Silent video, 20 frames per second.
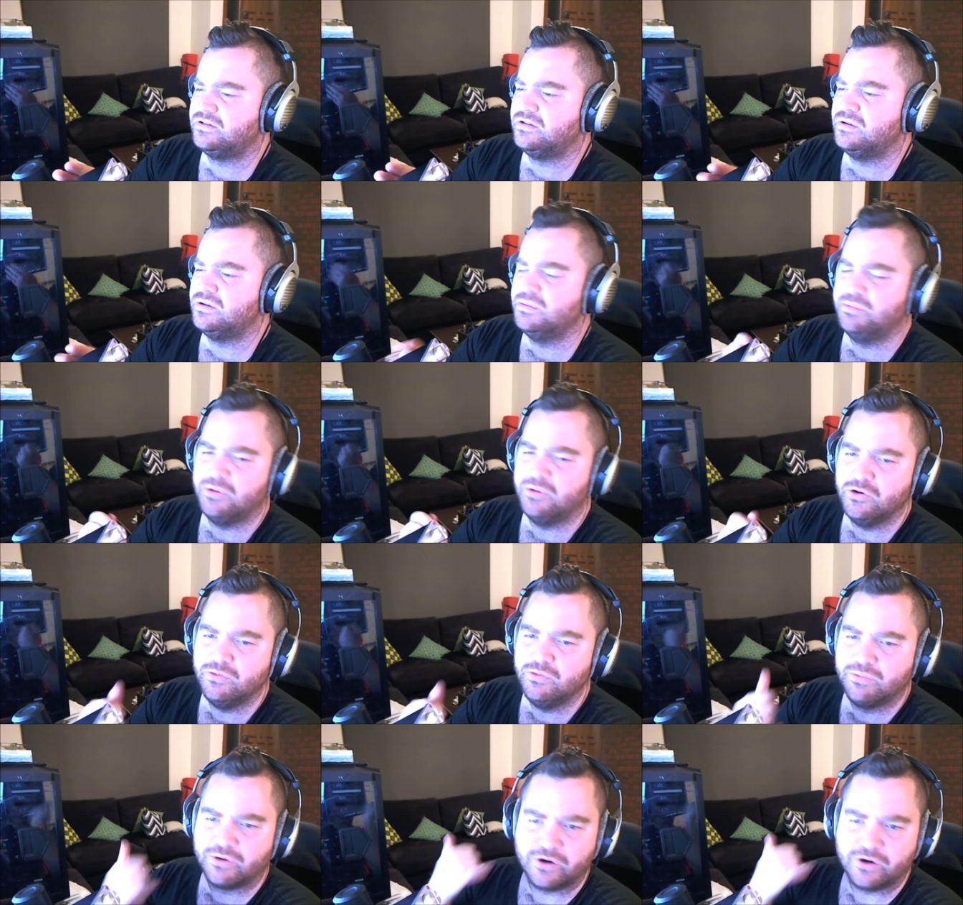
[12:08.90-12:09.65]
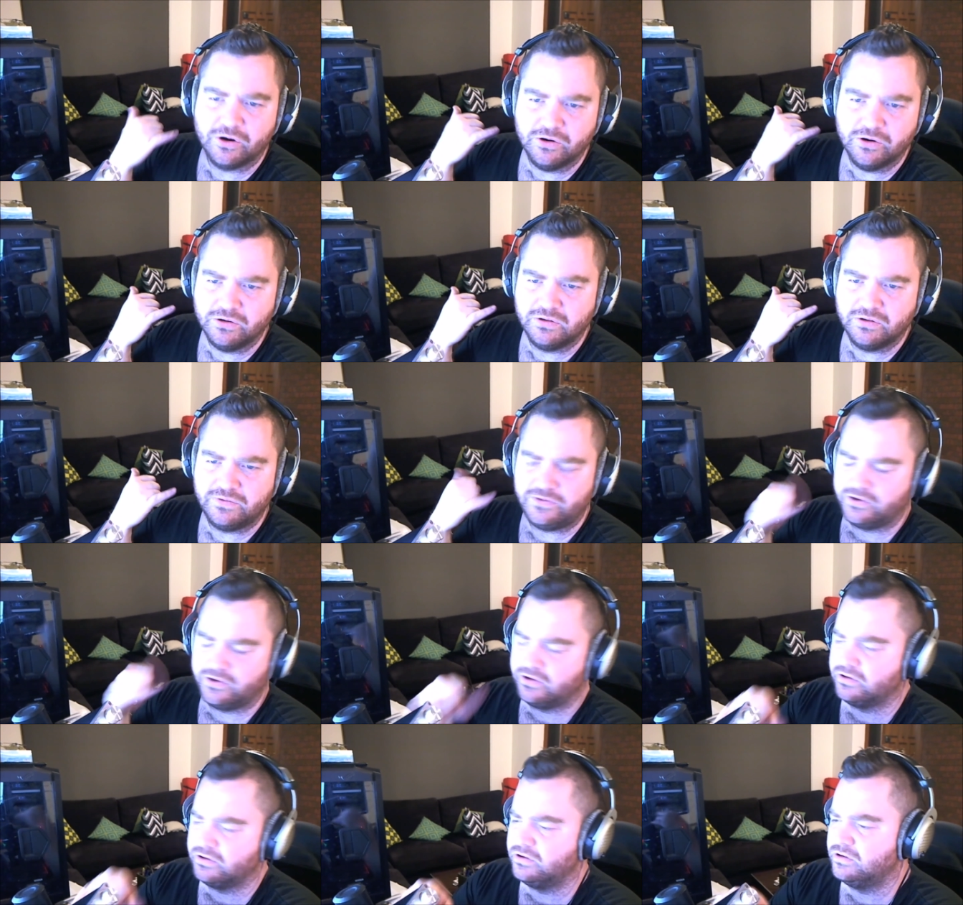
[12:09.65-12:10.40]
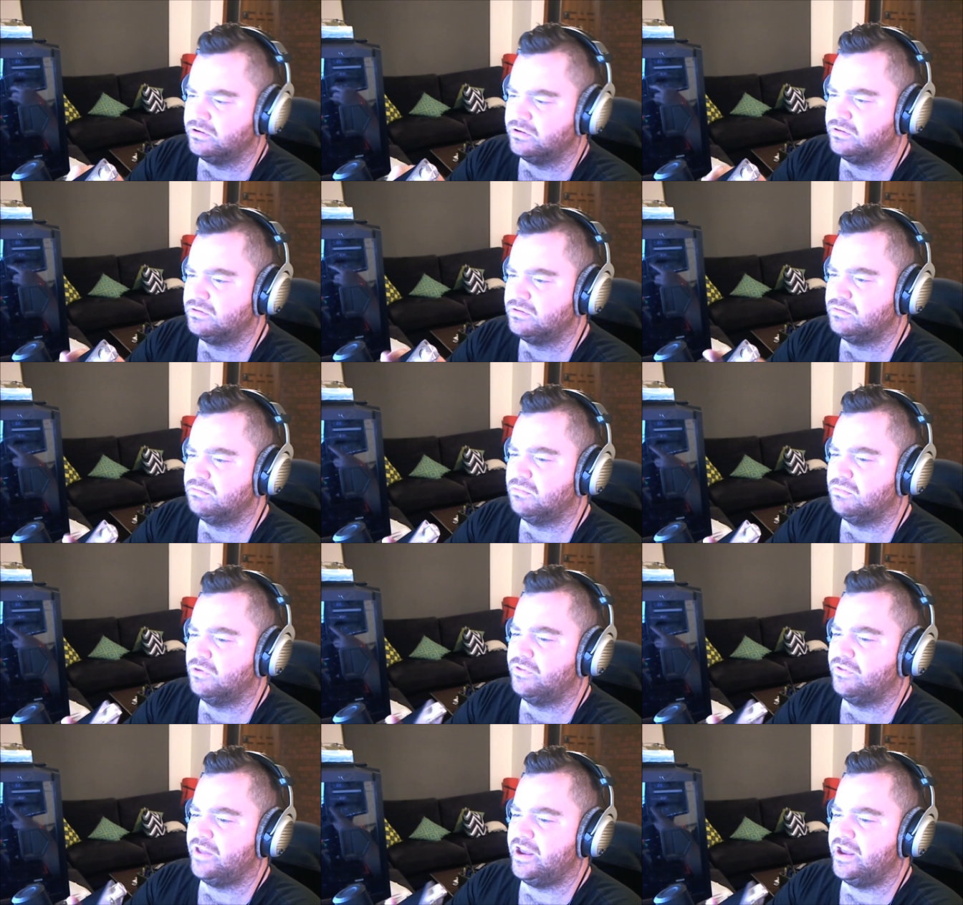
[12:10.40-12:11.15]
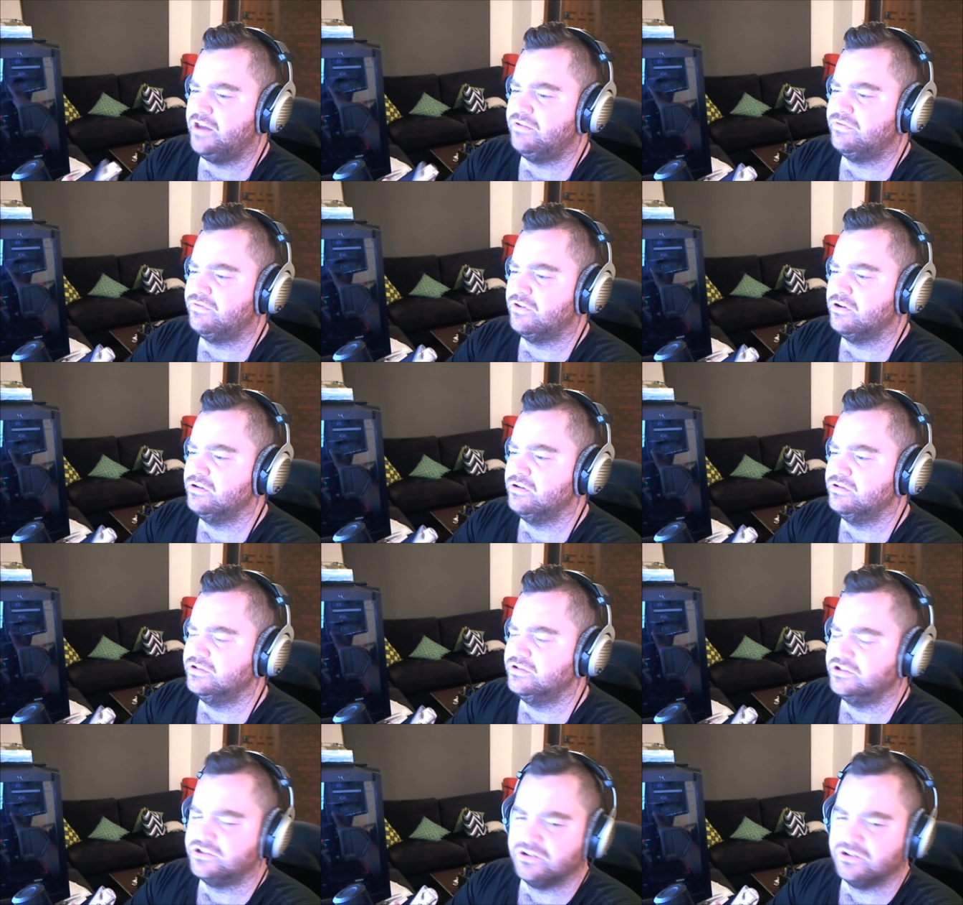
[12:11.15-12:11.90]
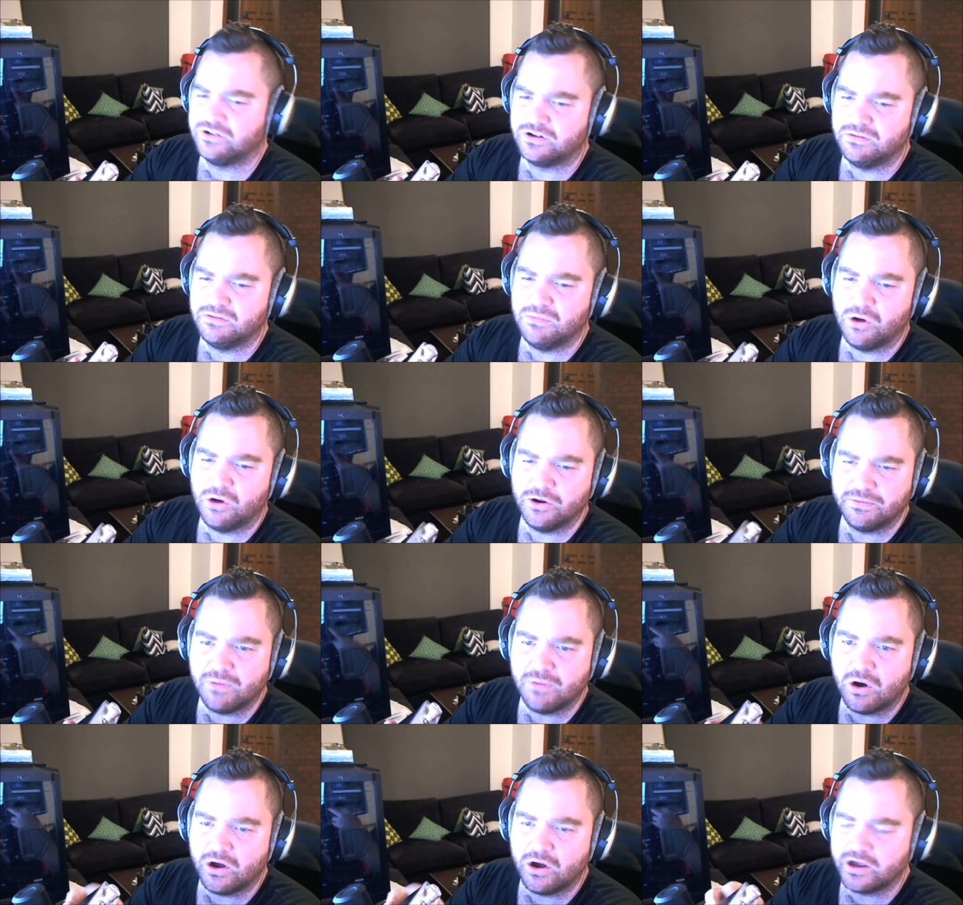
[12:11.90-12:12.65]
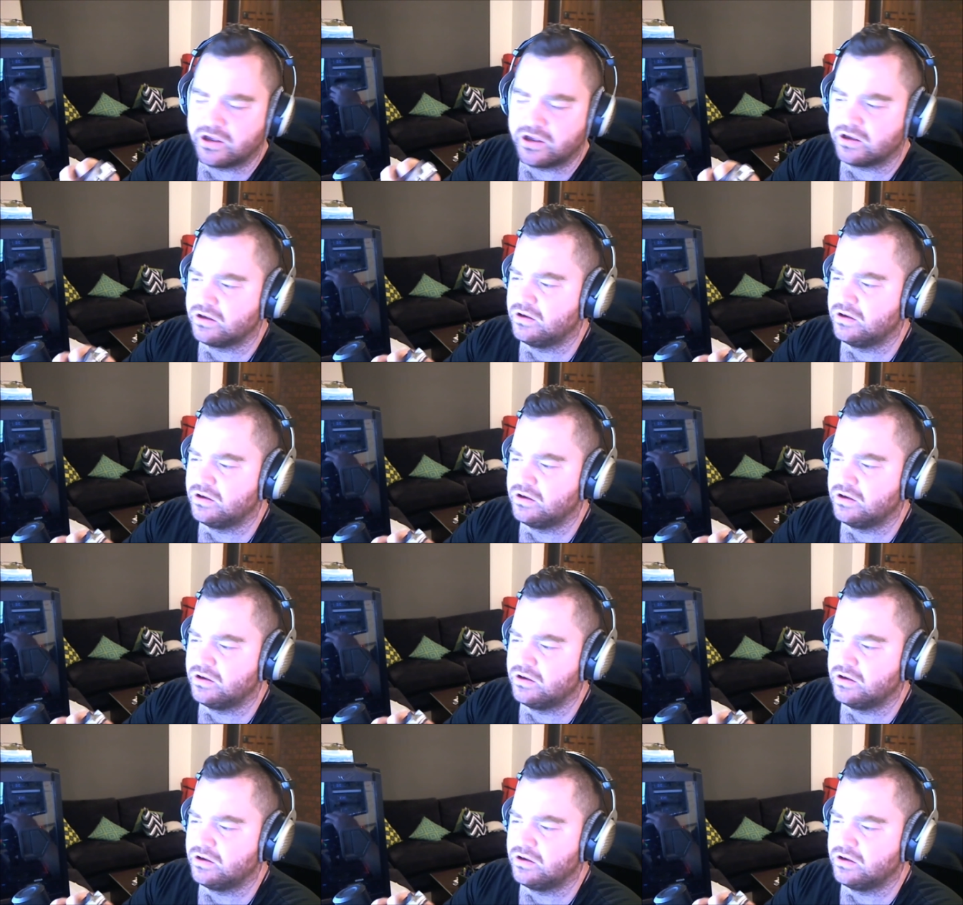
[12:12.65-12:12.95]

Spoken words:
Boom Pro if you're gonna mod the headphones, or a mod mic,